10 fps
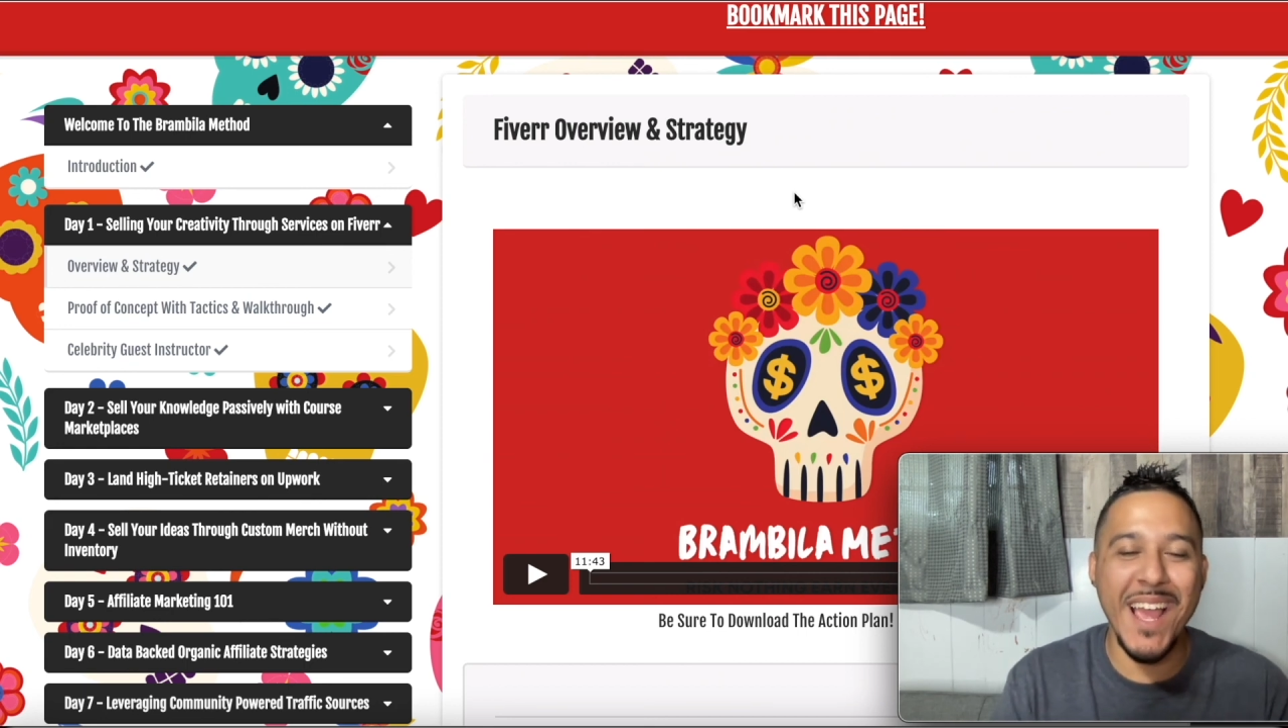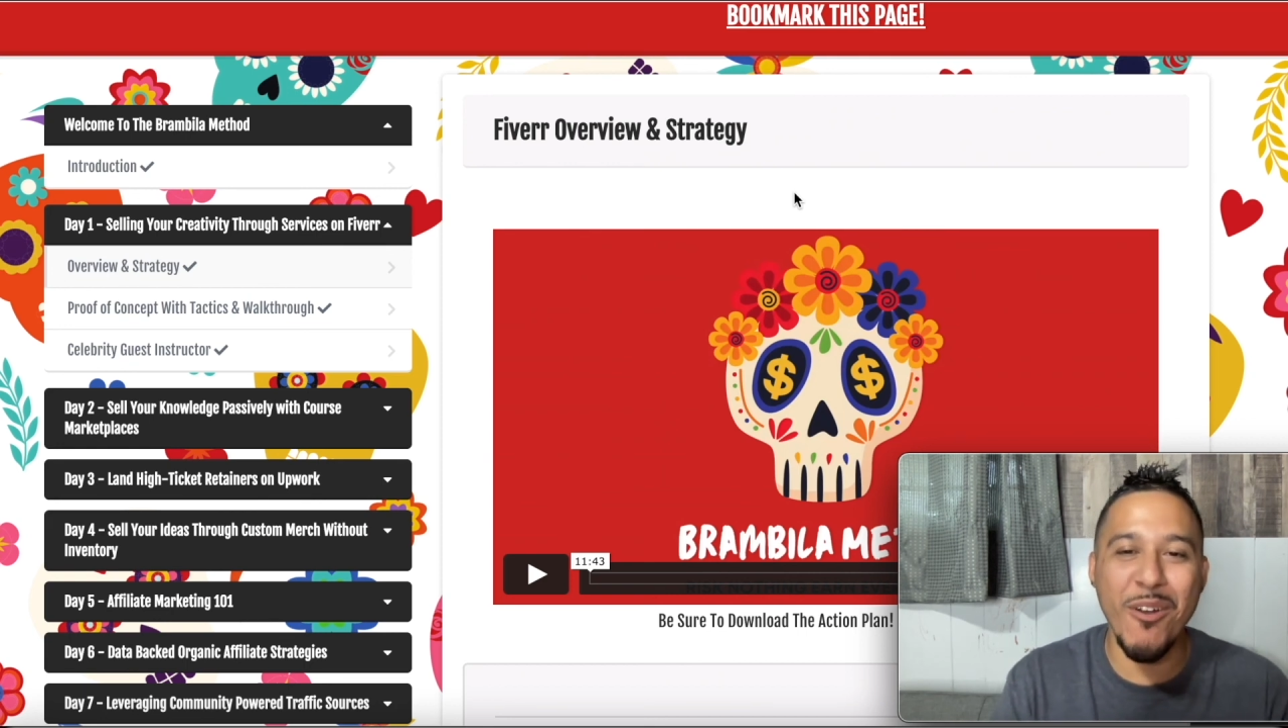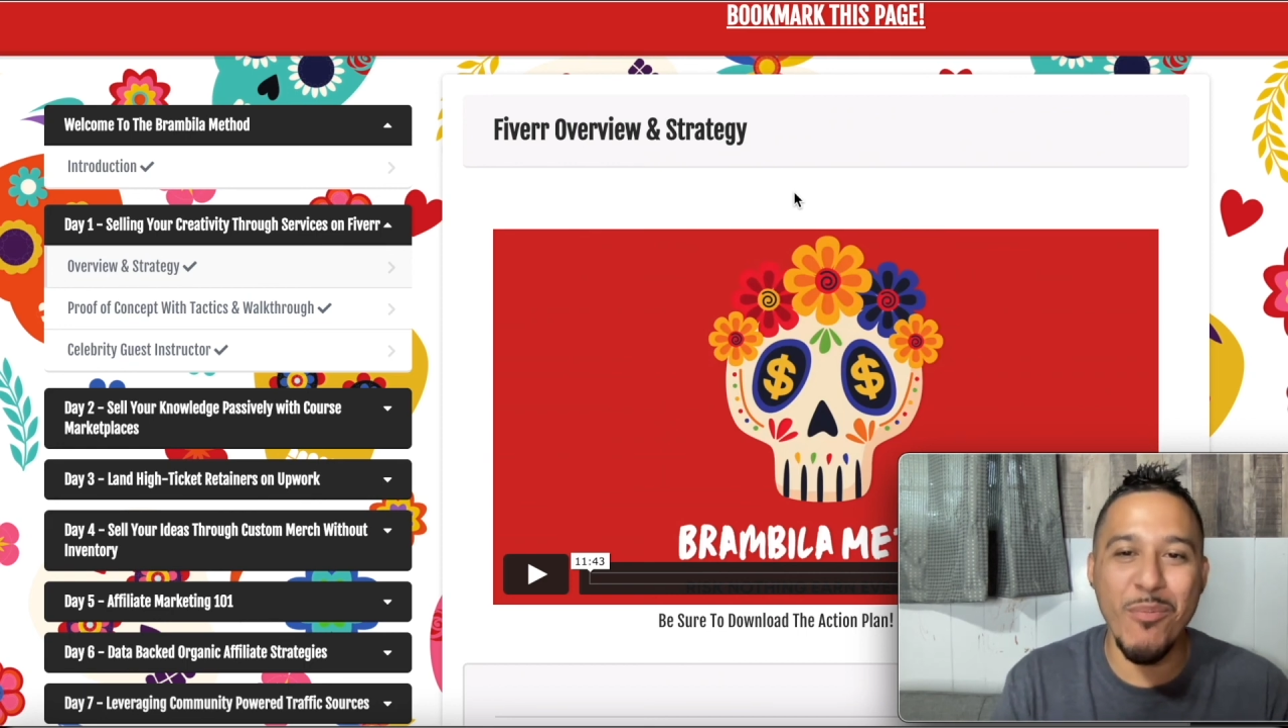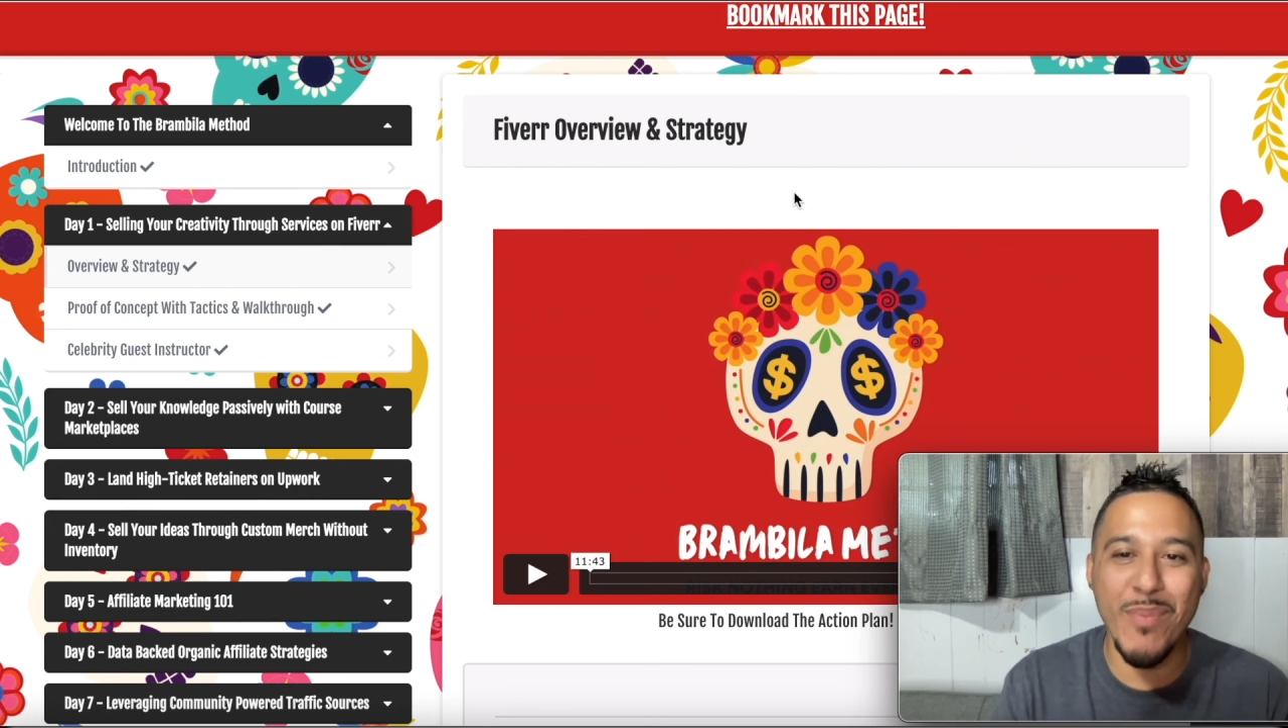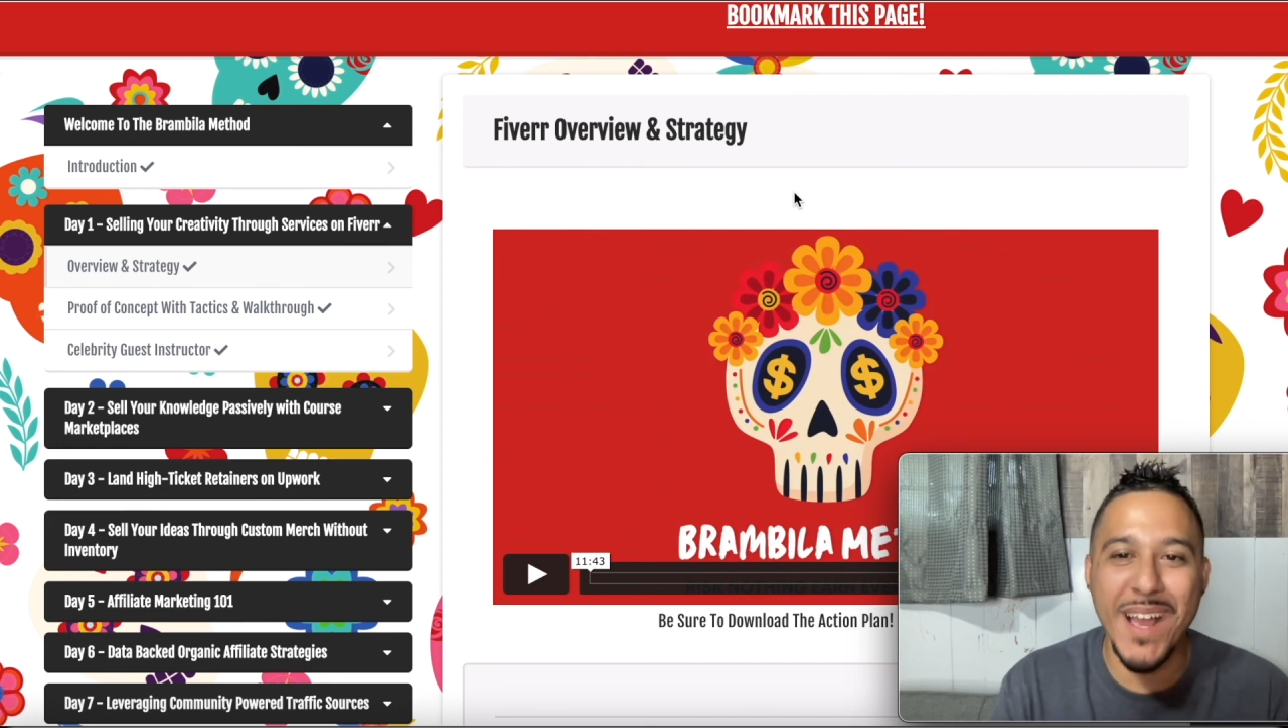
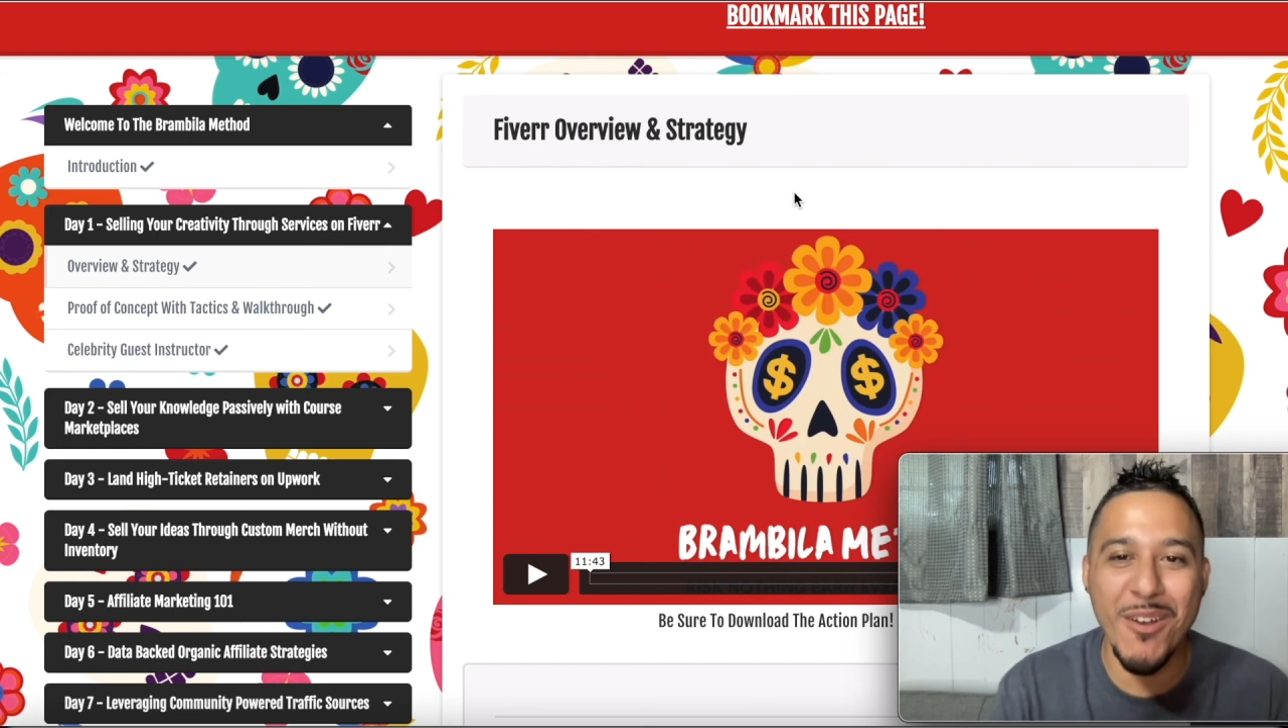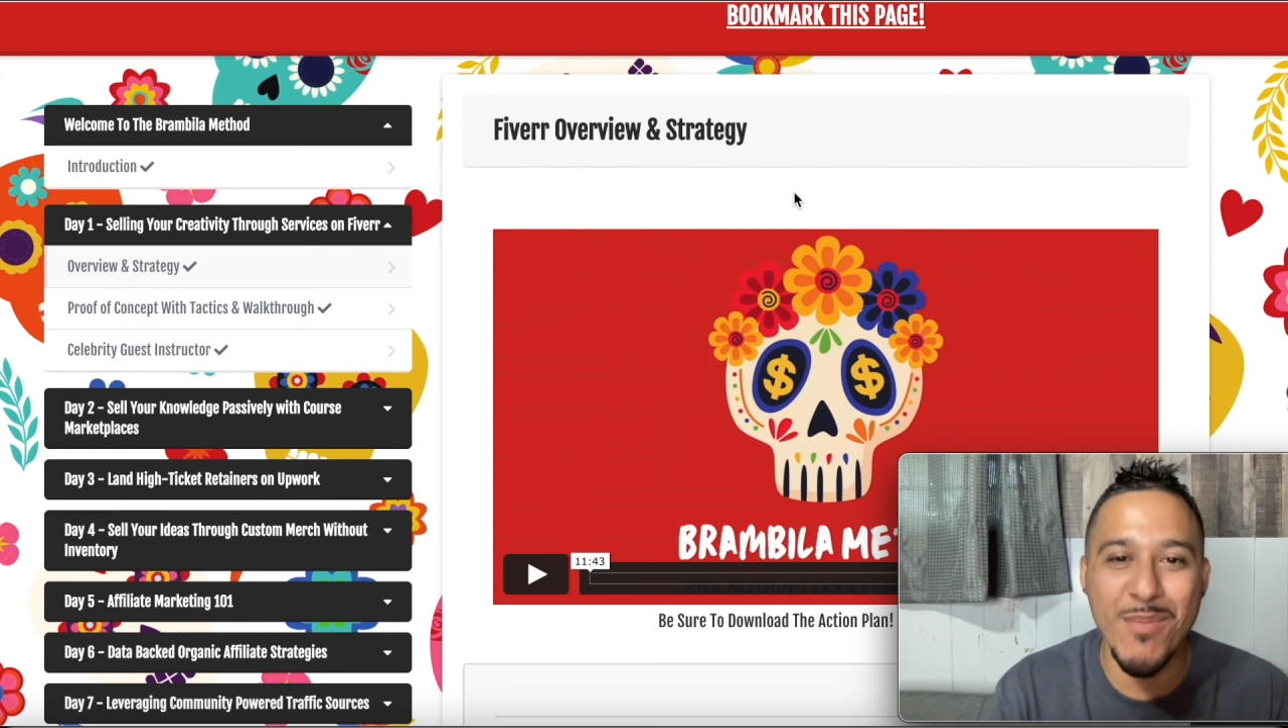hope